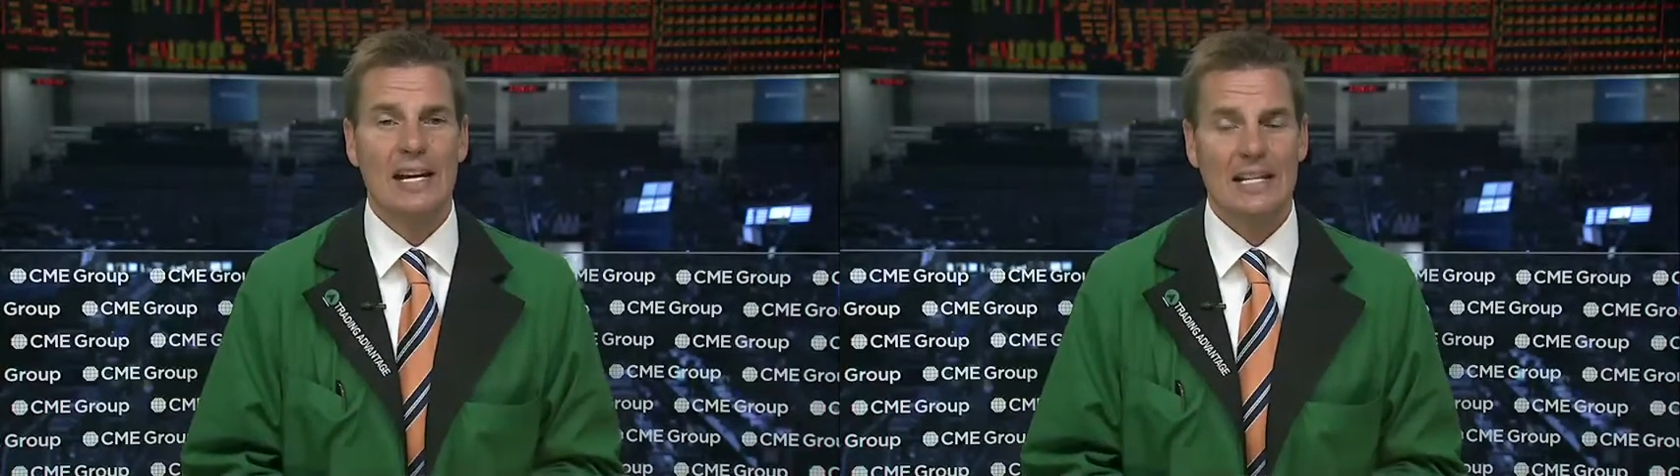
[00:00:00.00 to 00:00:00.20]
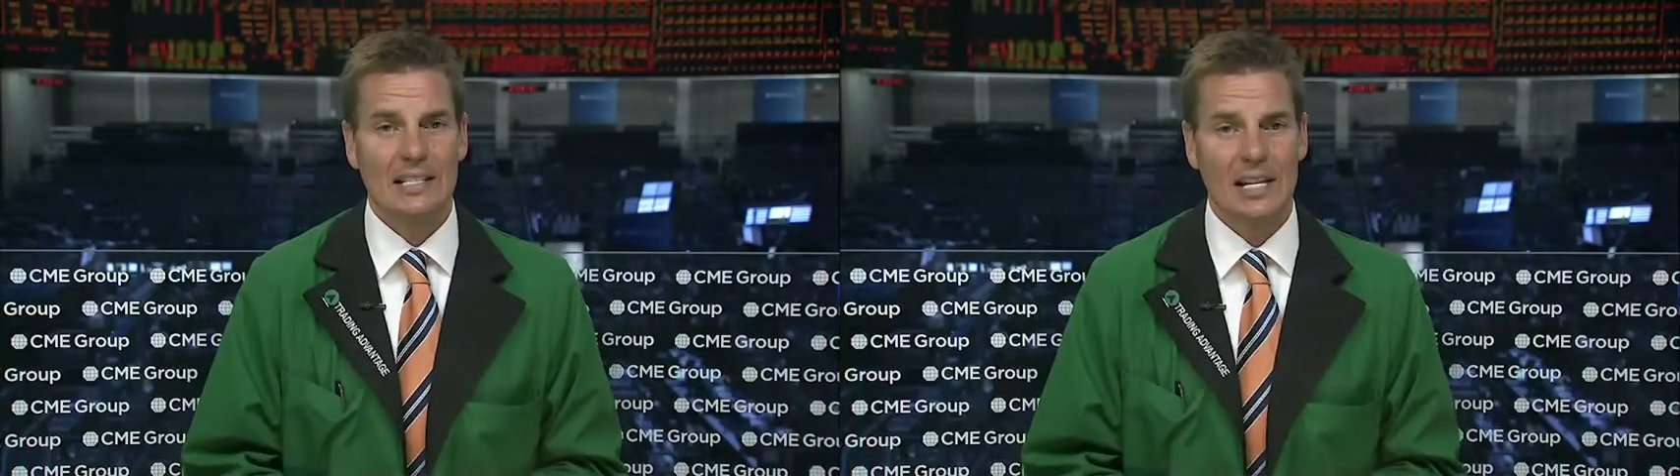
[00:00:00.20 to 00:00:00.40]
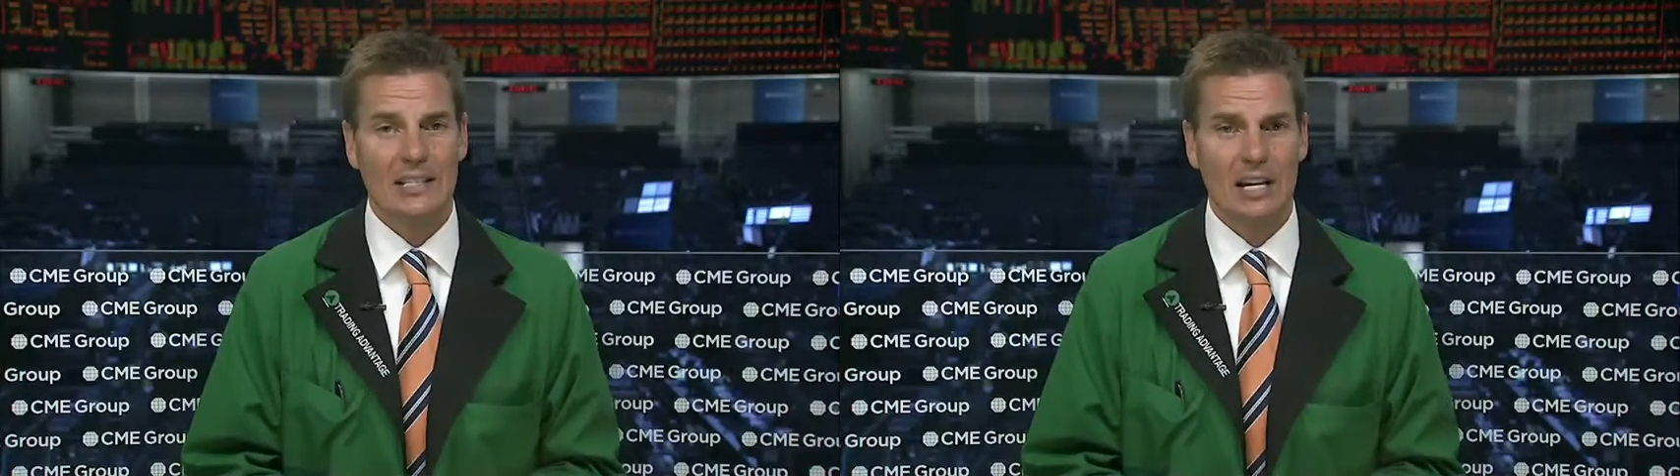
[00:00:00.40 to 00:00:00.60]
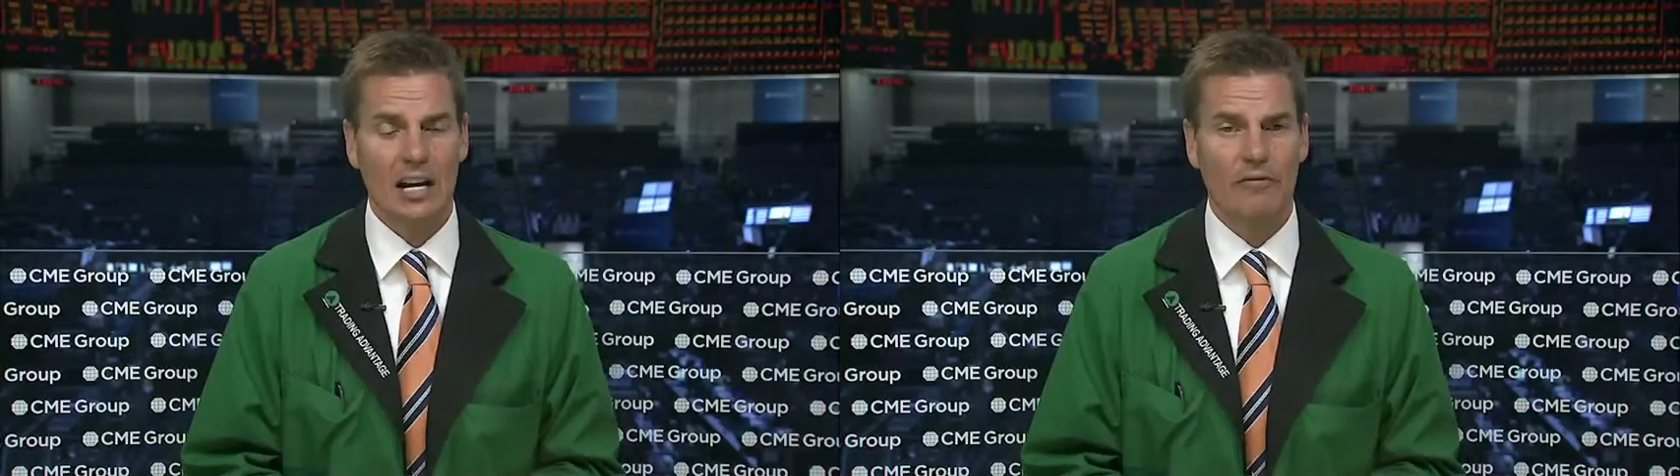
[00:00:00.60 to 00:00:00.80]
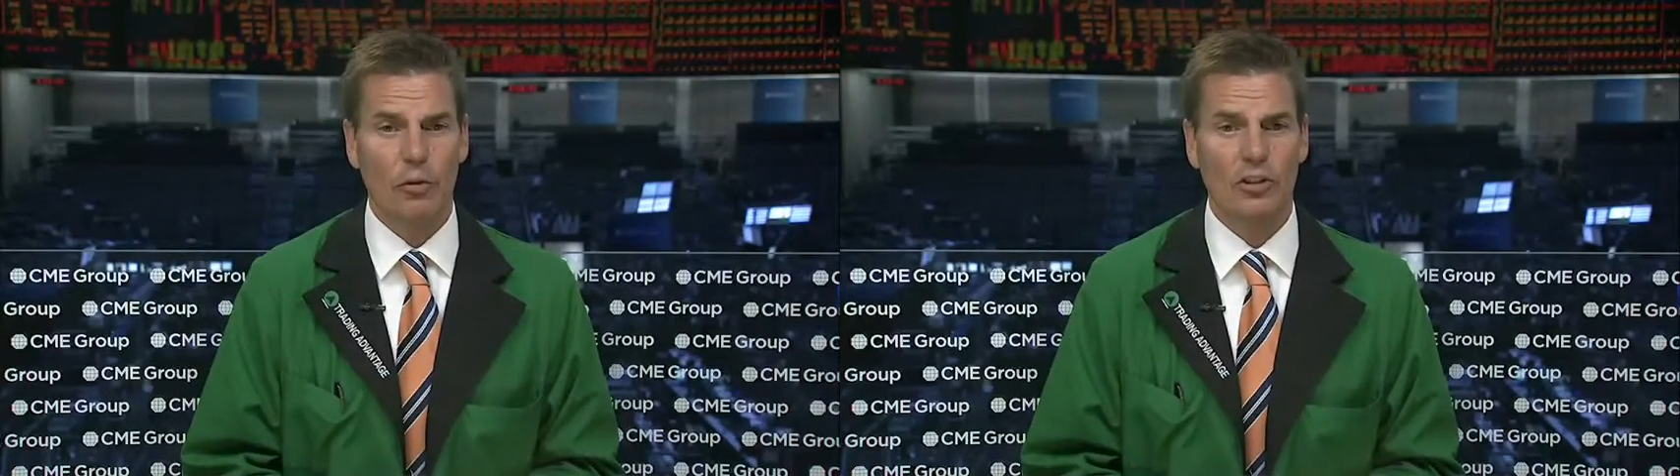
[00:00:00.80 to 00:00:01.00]
since
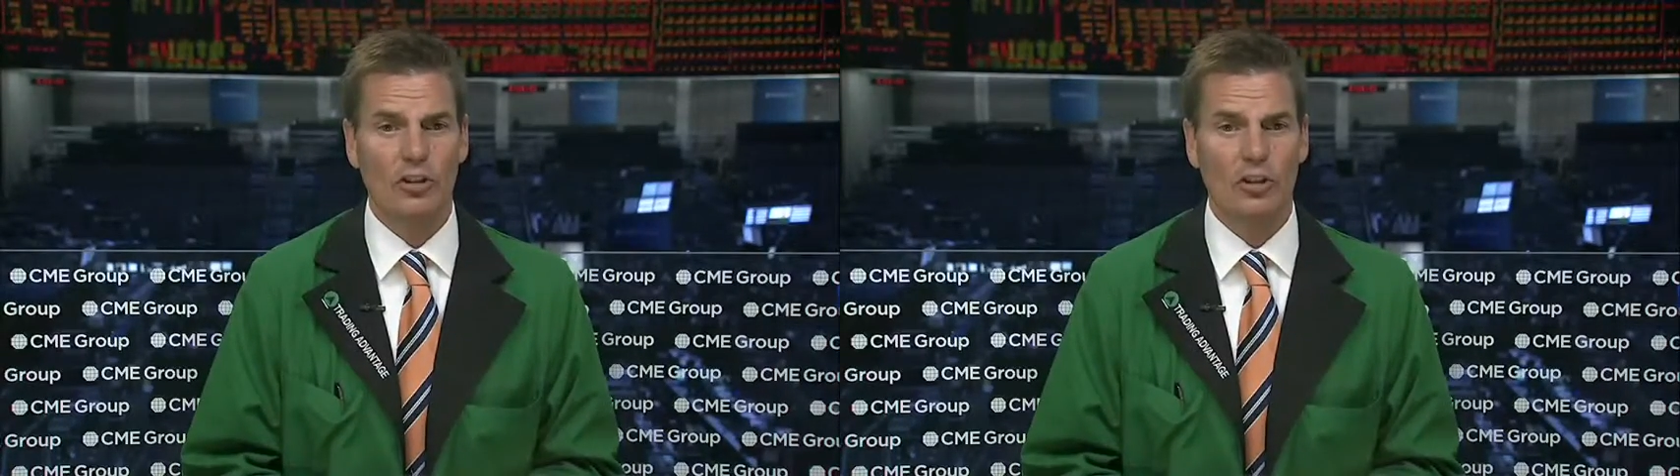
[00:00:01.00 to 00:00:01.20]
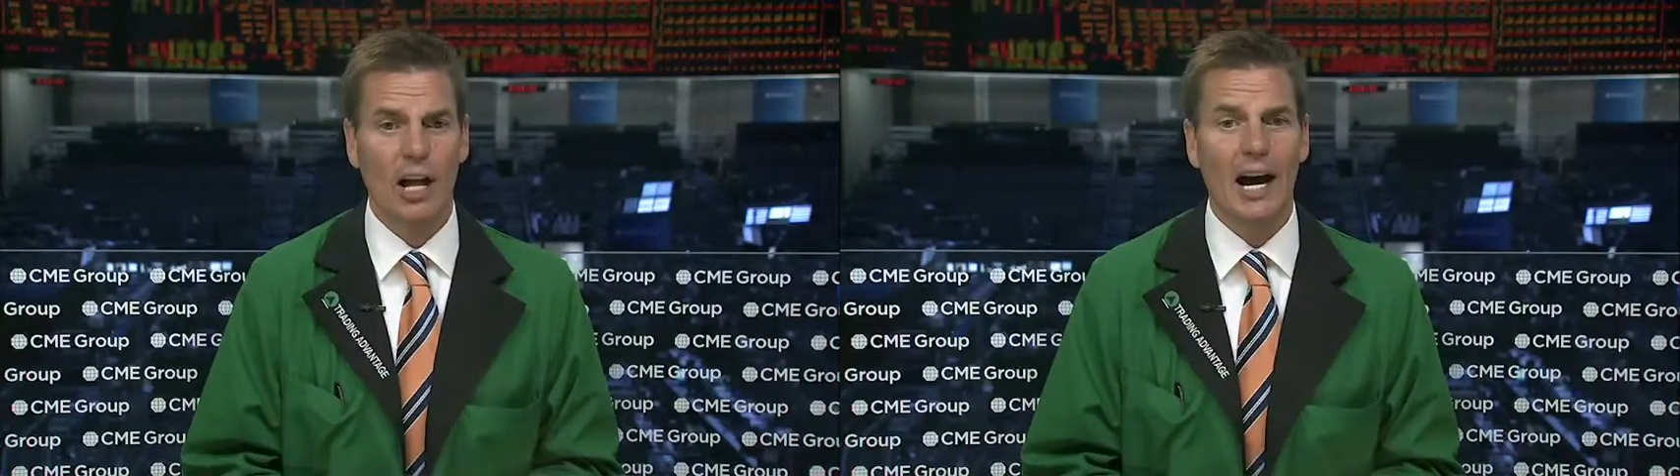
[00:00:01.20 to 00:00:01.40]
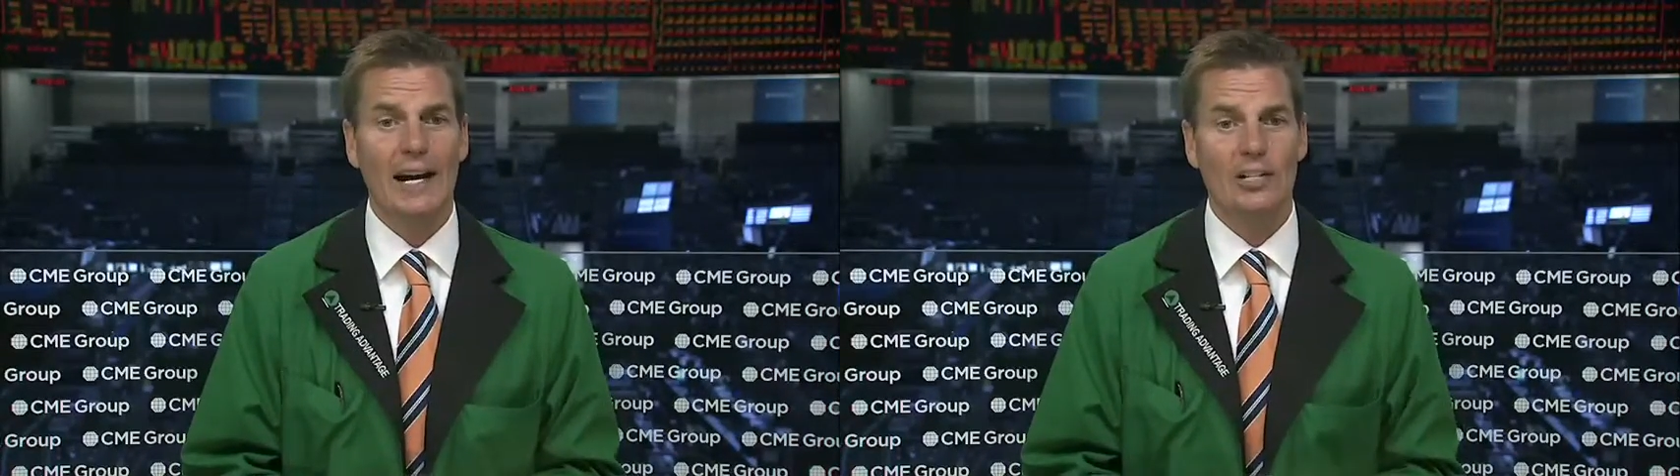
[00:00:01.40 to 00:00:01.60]
4th of July.